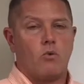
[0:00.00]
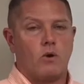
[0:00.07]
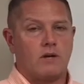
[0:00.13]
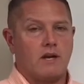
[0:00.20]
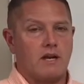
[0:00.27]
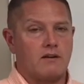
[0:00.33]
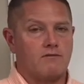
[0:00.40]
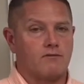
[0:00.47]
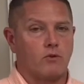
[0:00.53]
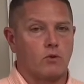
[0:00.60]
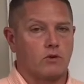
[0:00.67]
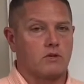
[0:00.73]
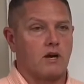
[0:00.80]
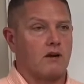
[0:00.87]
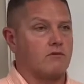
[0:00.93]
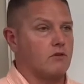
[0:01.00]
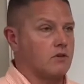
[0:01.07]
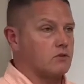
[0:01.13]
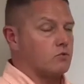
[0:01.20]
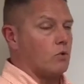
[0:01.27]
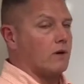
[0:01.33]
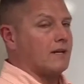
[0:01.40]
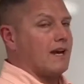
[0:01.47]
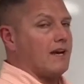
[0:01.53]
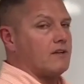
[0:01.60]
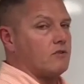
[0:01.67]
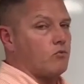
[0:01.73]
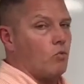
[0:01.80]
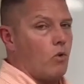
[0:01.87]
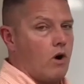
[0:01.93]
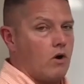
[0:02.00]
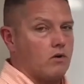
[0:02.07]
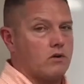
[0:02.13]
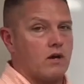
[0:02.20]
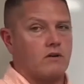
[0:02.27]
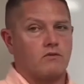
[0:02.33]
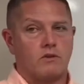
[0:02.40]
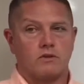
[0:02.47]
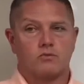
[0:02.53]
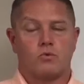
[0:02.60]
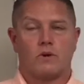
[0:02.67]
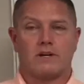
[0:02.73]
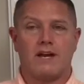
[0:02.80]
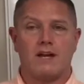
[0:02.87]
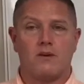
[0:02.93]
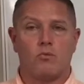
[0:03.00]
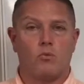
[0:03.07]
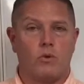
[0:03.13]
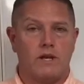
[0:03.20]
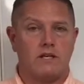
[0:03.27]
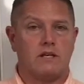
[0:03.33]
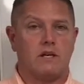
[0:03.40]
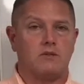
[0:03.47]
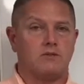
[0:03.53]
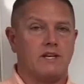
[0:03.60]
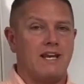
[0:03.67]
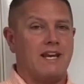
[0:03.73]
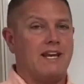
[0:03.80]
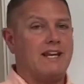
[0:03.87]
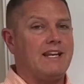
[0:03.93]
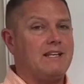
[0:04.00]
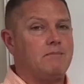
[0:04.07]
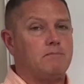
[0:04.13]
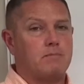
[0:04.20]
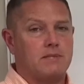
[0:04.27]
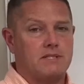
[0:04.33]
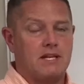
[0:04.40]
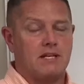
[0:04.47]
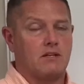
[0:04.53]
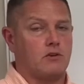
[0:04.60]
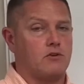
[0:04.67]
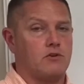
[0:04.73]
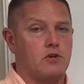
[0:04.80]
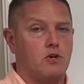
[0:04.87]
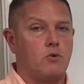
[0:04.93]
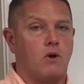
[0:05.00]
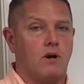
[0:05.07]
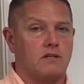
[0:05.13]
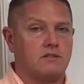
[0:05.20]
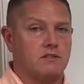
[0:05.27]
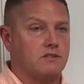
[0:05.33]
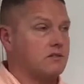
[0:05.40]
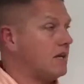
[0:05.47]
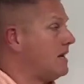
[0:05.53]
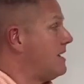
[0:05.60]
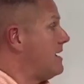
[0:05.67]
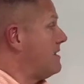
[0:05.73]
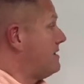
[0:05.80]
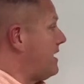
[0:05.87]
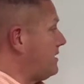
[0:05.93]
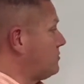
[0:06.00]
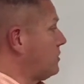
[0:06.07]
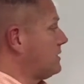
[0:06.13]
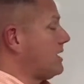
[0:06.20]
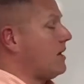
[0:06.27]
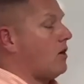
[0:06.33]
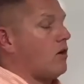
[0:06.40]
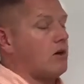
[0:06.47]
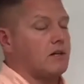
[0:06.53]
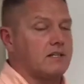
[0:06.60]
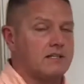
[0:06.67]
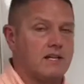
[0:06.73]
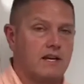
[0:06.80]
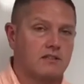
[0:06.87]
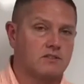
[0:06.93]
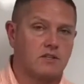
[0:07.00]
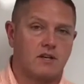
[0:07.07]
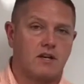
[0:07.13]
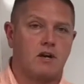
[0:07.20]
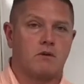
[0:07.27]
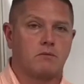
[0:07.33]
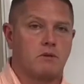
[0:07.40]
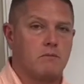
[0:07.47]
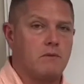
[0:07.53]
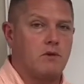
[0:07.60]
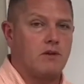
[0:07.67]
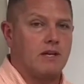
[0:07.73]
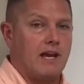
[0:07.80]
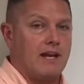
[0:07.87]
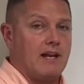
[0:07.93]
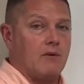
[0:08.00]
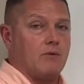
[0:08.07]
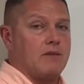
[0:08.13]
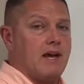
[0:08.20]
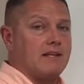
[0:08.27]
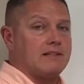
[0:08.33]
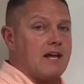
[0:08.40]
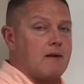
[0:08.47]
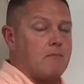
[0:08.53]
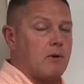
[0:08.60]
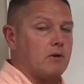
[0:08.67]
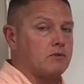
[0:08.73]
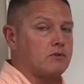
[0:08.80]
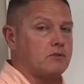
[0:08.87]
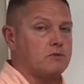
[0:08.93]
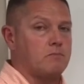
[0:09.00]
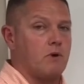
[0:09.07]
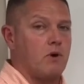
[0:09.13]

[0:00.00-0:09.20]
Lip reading: what kind of floor coverings, what kind of wall coverings, what kind of windows, any particular nuances. That's what that architect is going to help communicate. And without that person as